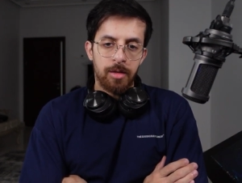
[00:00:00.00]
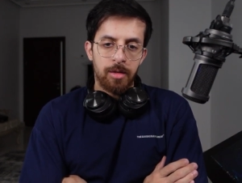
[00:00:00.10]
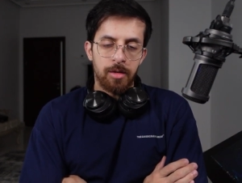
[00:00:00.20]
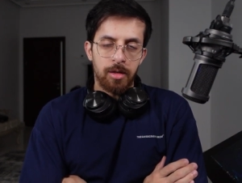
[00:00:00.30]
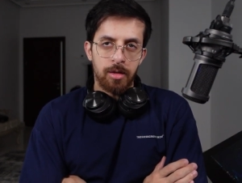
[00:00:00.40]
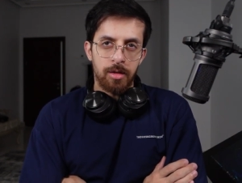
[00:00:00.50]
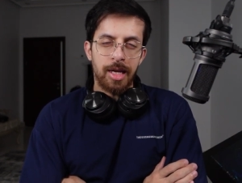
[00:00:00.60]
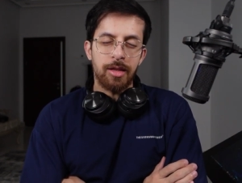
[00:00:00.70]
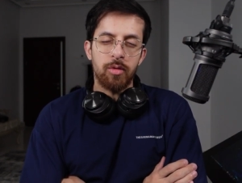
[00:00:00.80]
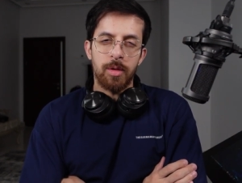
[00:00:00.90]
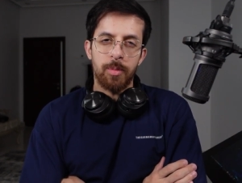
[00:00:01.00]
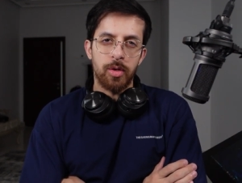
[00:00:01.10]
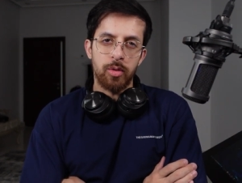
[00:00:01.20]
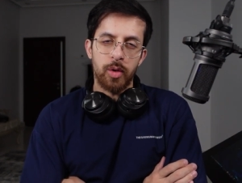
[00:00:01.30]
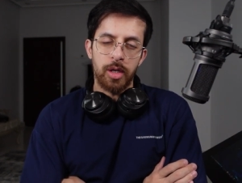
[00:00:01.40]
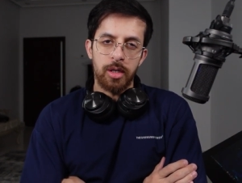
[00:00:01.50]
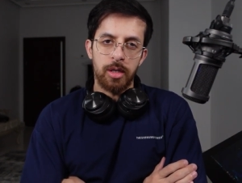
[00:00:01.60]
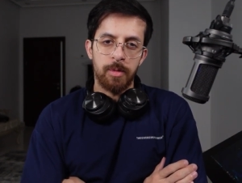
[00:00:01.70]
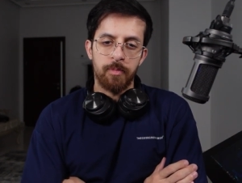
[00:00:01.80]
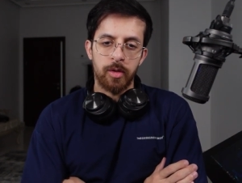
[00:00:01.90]
uh, get to the point
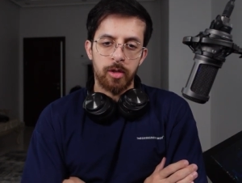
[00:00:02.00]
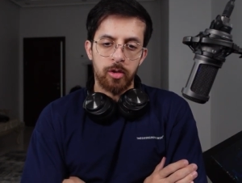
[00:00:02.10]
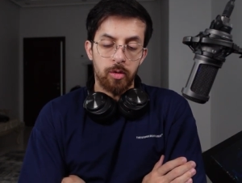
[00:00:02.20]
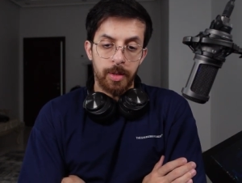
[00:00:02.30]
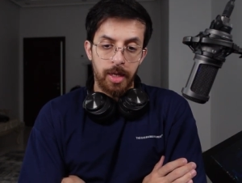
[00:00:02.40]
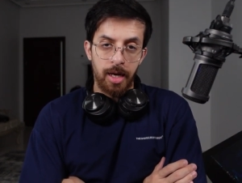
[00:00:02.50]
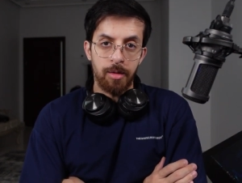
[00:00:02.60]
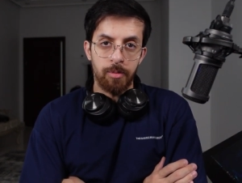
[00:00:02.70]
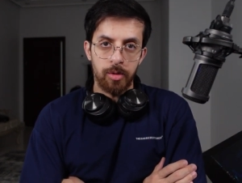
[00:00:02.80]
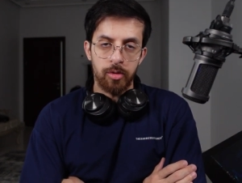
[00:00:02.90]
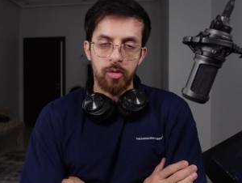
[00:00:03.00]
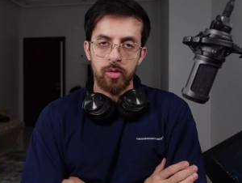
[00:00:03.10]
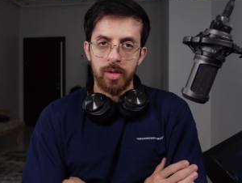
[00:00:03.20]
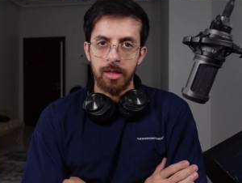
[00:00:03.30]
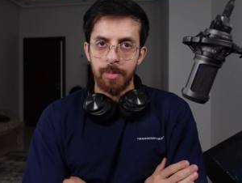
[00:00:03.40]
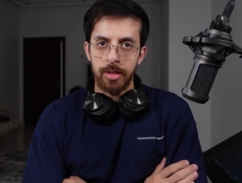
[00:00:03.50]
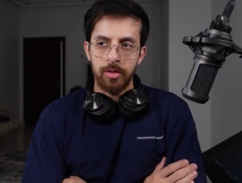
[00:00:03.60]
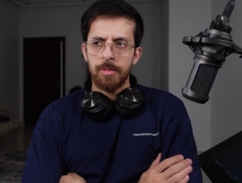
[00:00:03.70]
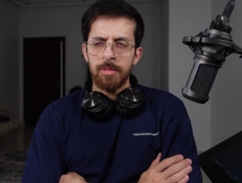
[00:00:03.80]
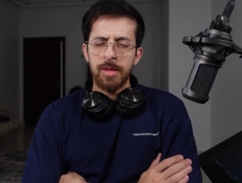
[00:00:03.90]
where you'll be able to get
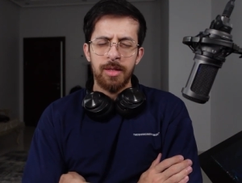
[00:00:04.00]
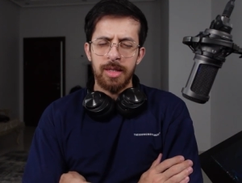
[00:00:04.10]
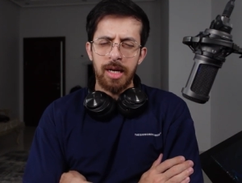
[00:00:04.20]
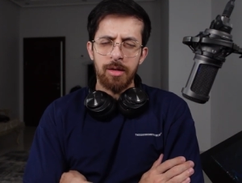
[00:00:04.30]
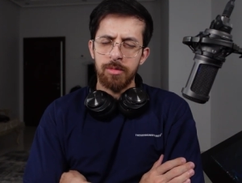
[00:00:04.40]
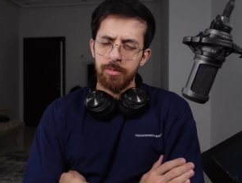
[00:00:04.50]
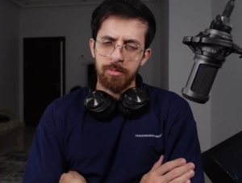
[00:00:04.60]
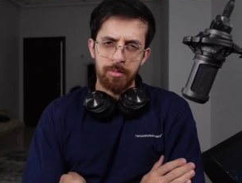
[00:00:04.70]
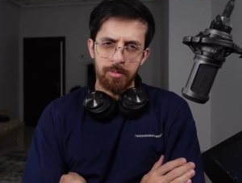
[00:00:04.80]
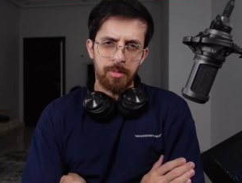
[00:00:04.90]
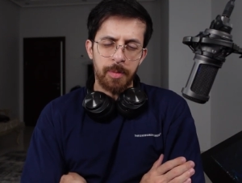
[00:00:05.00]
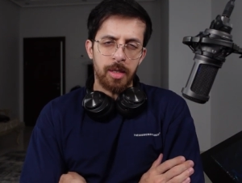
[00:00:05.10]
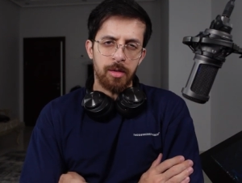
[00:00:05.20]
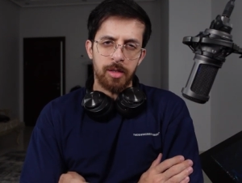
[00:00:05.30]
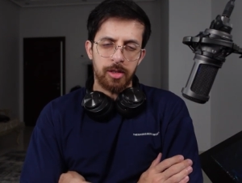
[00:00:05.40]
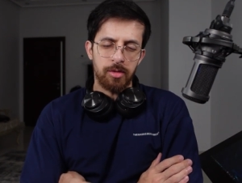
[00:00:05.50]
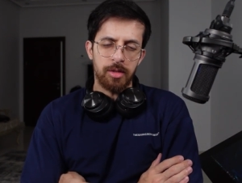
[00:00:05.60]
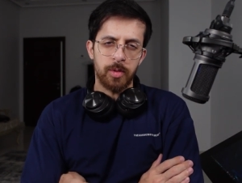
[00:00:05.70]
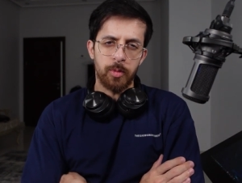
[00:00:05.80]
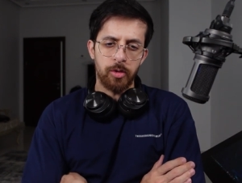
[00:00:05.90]
better now maybe
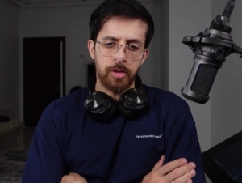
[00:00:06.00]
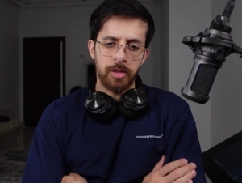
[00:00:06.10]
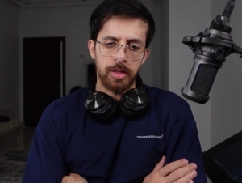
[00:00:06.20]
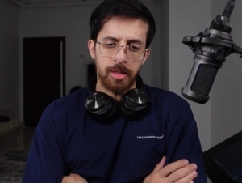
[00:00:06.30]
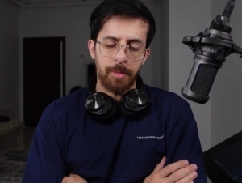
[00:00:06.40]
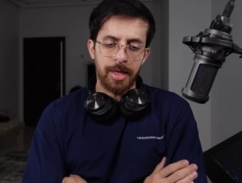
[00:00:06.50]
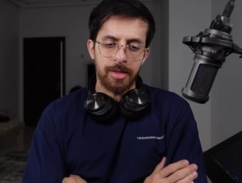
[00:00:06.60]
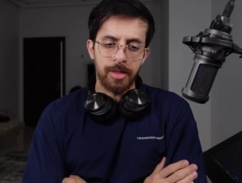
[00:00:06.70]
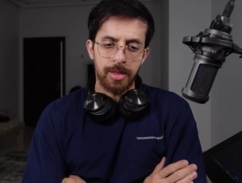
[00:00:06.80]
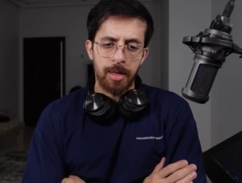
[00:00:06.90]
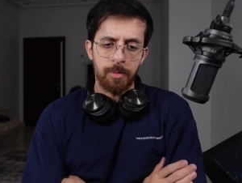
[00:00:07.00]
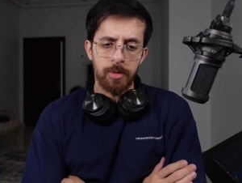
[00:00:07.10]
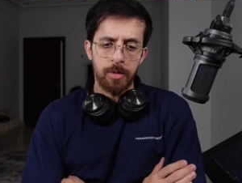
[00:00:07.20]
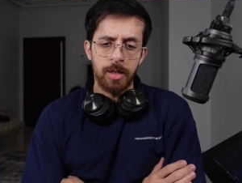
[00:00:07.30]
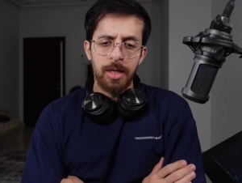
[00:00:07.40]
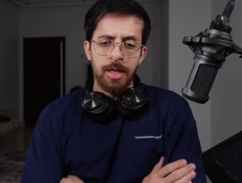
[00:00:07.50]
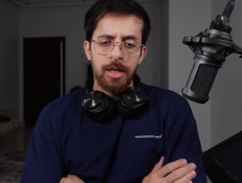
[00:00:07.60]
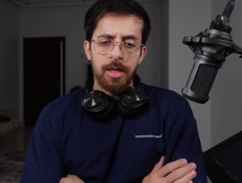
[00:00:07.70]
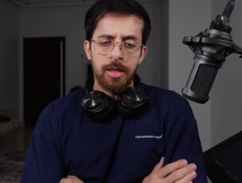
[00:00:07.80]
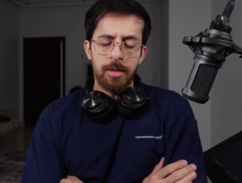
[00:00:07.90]
extreme sports is a bad example
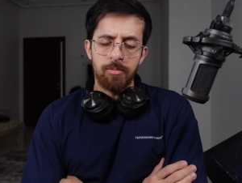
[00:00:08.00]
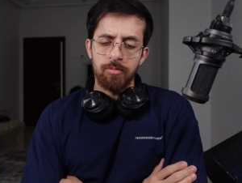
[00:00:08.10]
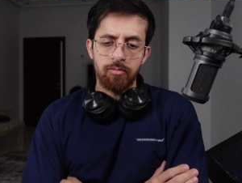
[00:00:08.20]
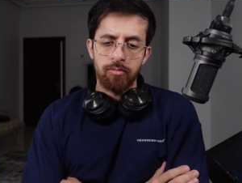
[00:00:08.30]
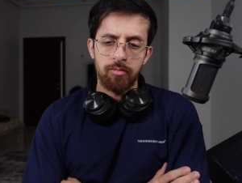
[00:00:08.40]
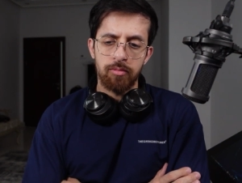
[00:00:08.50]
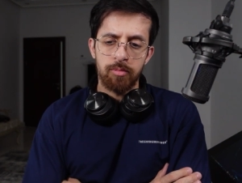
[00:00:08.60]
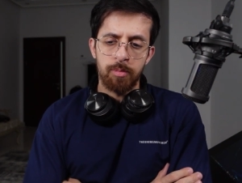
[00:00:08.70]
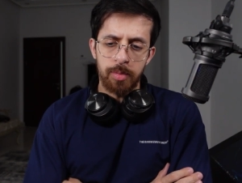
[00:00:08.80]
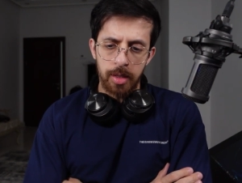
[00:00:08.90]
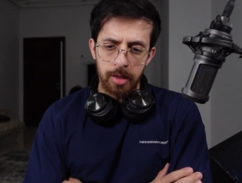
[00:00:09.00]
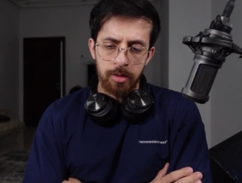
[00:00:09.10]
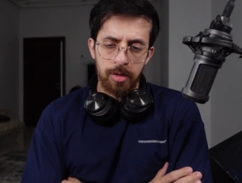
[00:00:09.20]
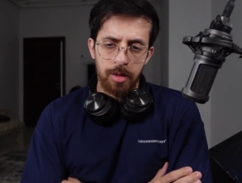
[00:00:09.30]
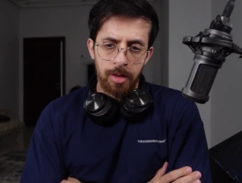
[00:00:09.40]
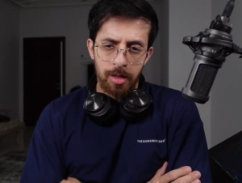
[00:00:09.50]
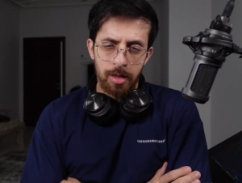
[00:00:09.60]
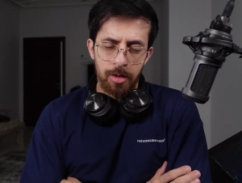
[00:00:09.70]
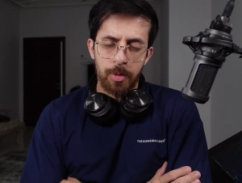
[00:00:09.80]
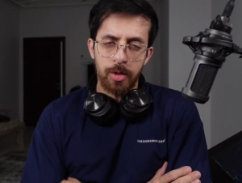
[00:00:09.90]
um, but th
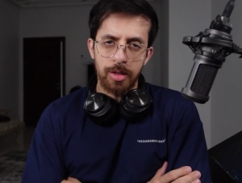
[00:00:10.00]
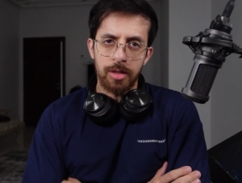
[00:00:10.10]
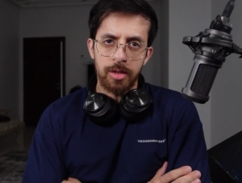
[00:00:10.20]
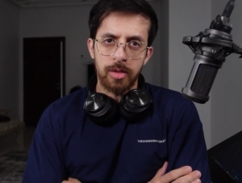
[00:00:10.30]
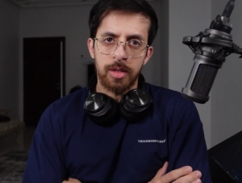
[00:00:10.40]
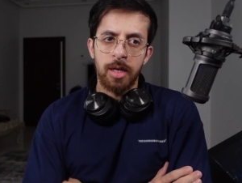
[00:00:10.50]
the point is